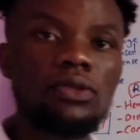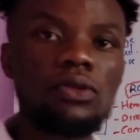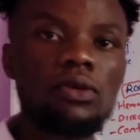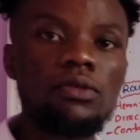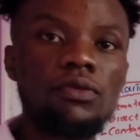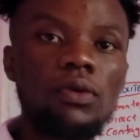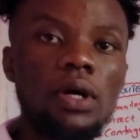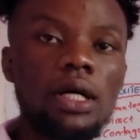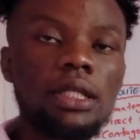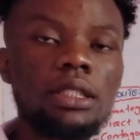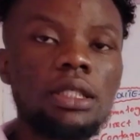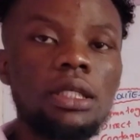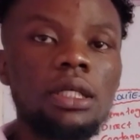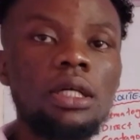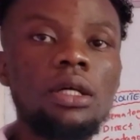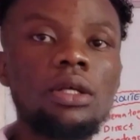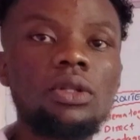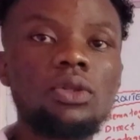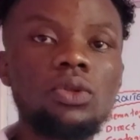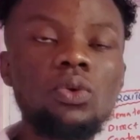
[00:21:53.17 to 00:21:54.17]
of what?
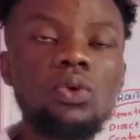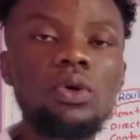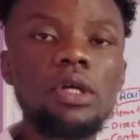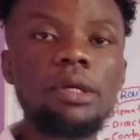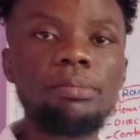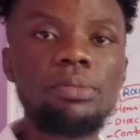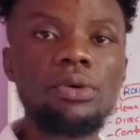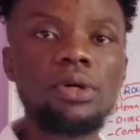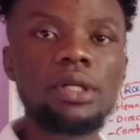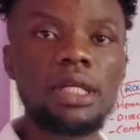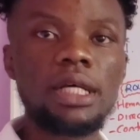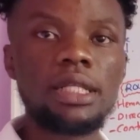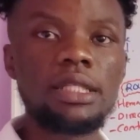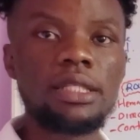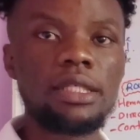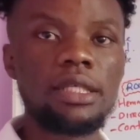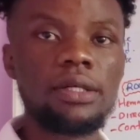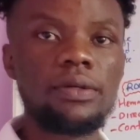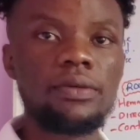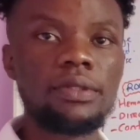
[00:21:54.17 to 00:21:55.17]
Two important
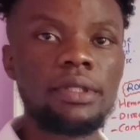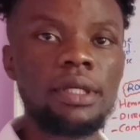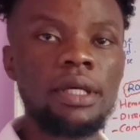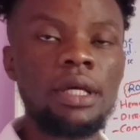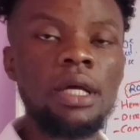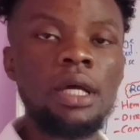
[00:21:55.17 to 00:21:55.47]
cells,